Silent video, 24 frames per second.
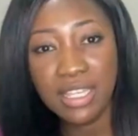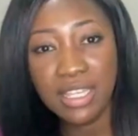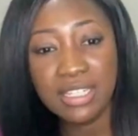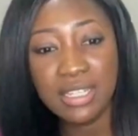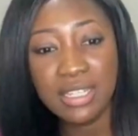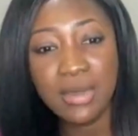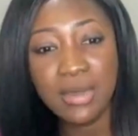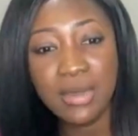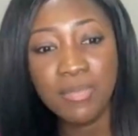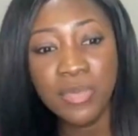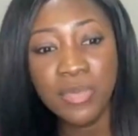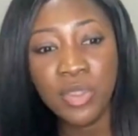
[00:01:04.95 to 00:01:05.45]

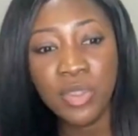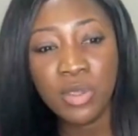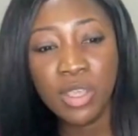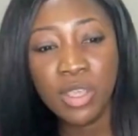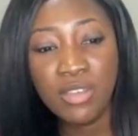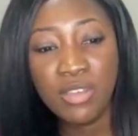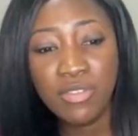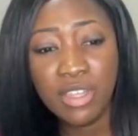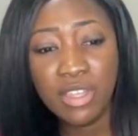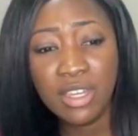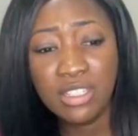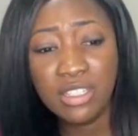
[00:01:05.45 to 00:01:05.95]
And
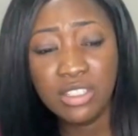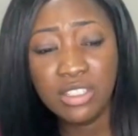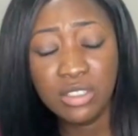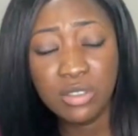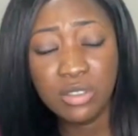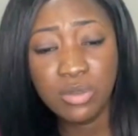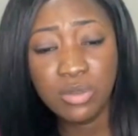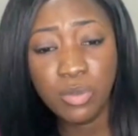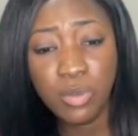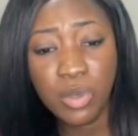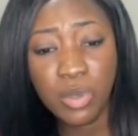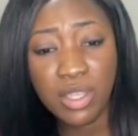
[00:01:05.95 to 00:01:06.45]

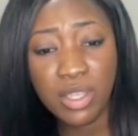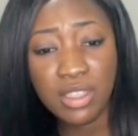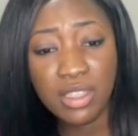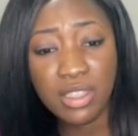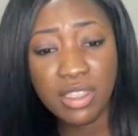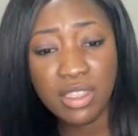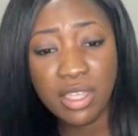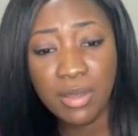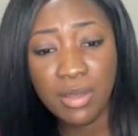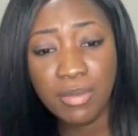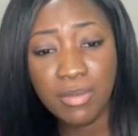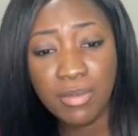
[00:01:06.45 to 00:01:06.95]
even
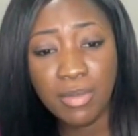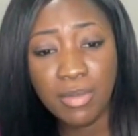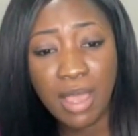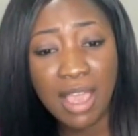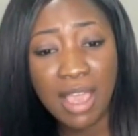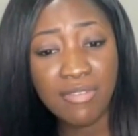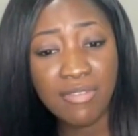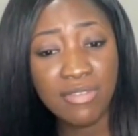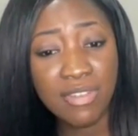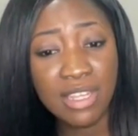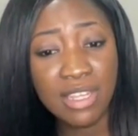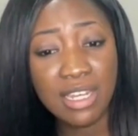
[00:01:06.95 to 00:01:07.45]
with them
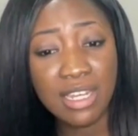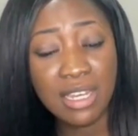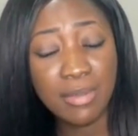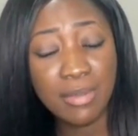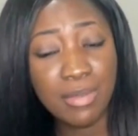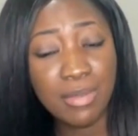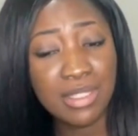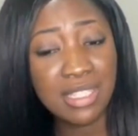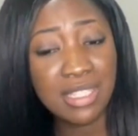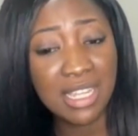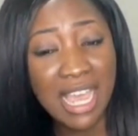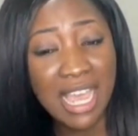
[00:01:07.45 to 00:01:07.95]
having
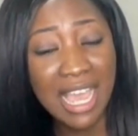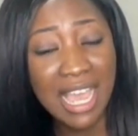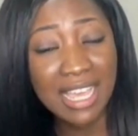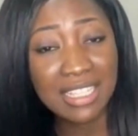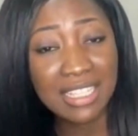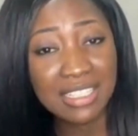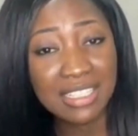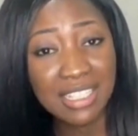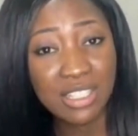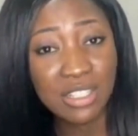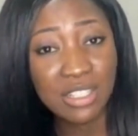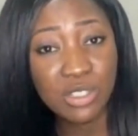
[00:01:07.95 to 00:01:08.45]
limited
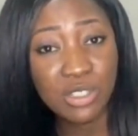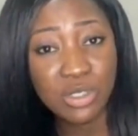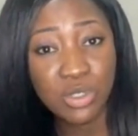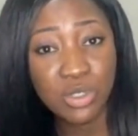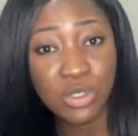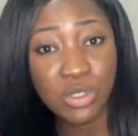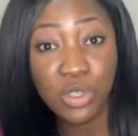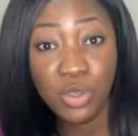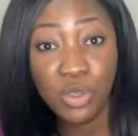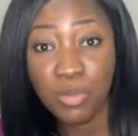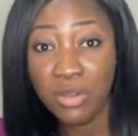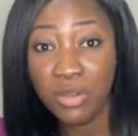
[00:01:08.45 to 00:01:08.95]
access
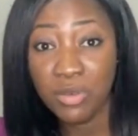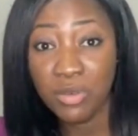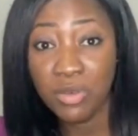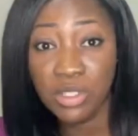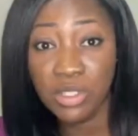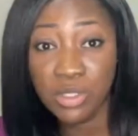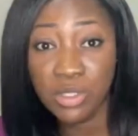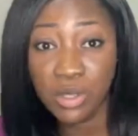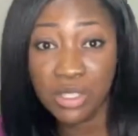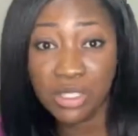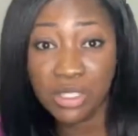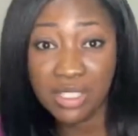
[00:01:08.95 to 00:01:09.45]
to human
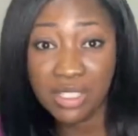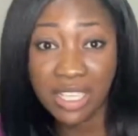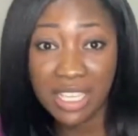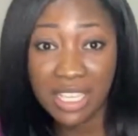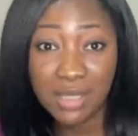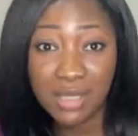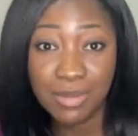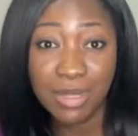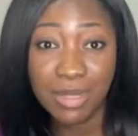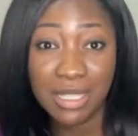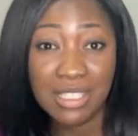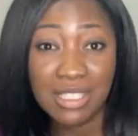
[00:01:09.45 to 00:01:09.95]
resource
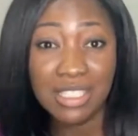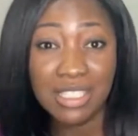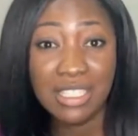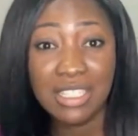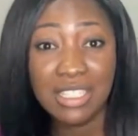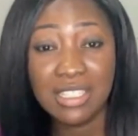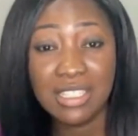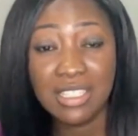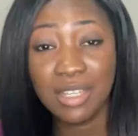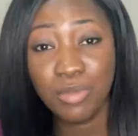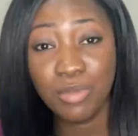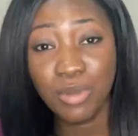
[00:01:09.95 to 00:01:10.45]

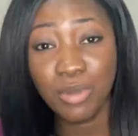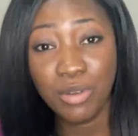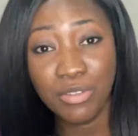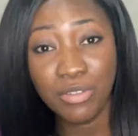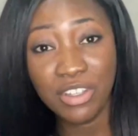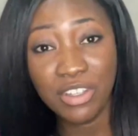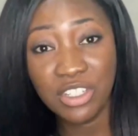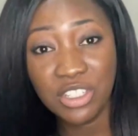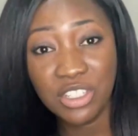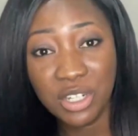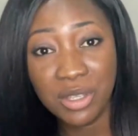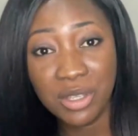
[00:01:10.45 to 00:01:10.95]
expertise and
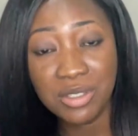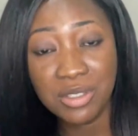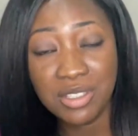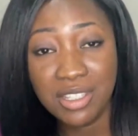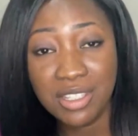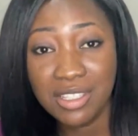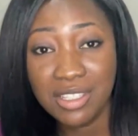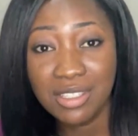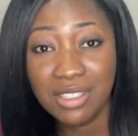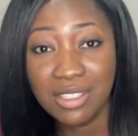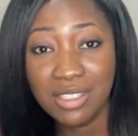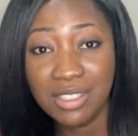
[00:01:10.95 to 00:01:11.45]

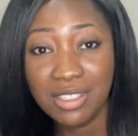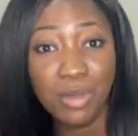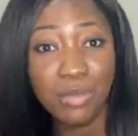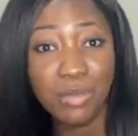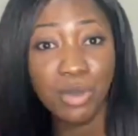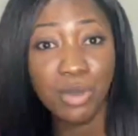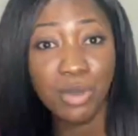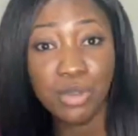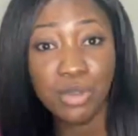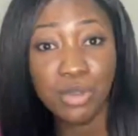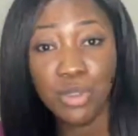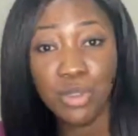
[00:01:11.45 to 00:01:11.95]
professionals, they're still
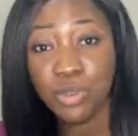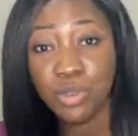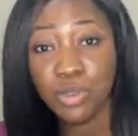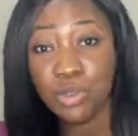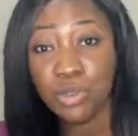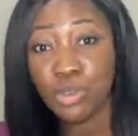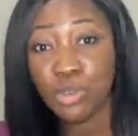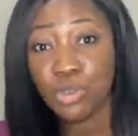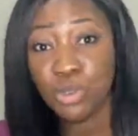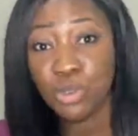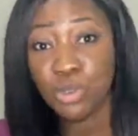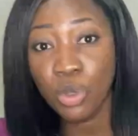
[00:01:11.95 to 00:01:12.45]
able to
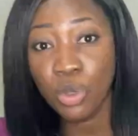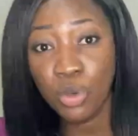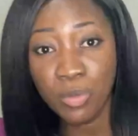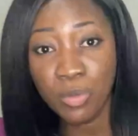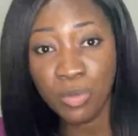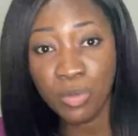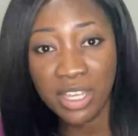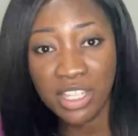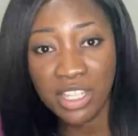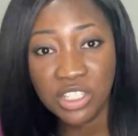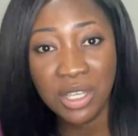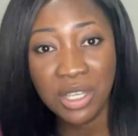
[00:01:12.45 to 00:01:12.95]
do so
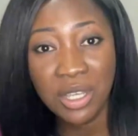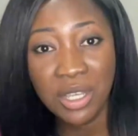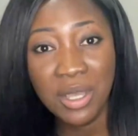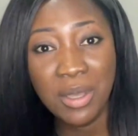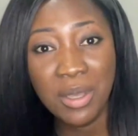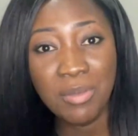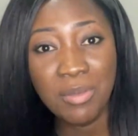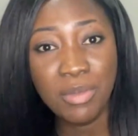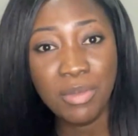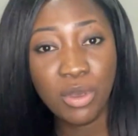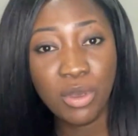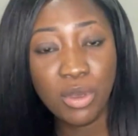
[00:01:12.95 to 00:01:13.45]
much
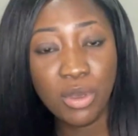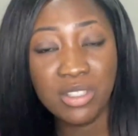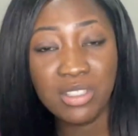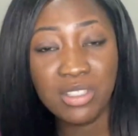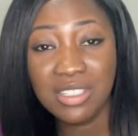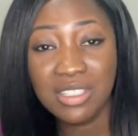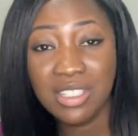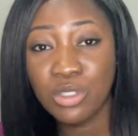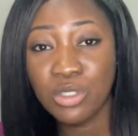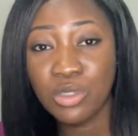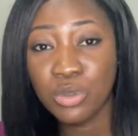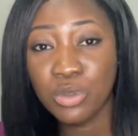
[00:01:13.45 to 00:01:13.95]

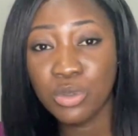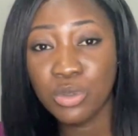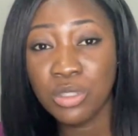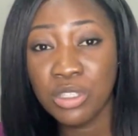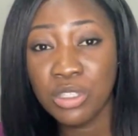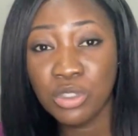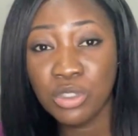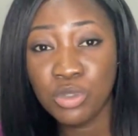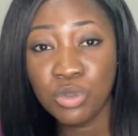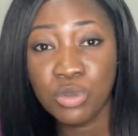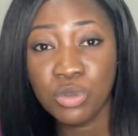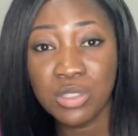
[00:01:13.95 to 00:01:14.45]
because
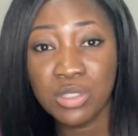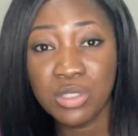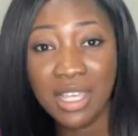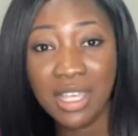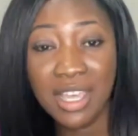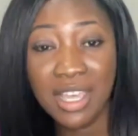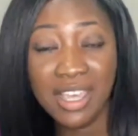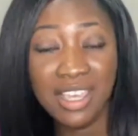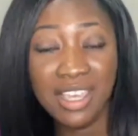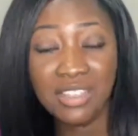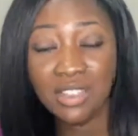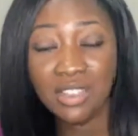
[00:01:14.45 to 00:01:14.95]
these tools
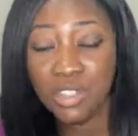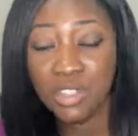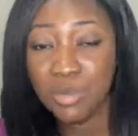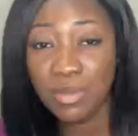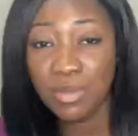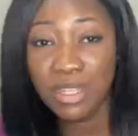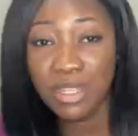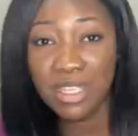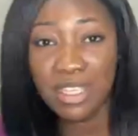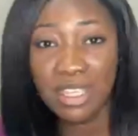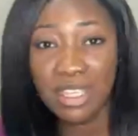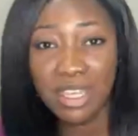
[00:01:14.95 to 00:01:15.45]
are
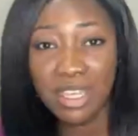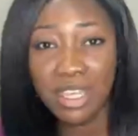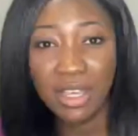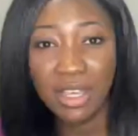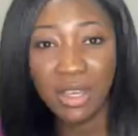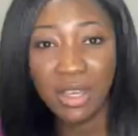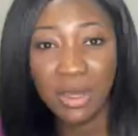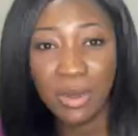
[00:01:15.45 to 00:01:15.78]
extremely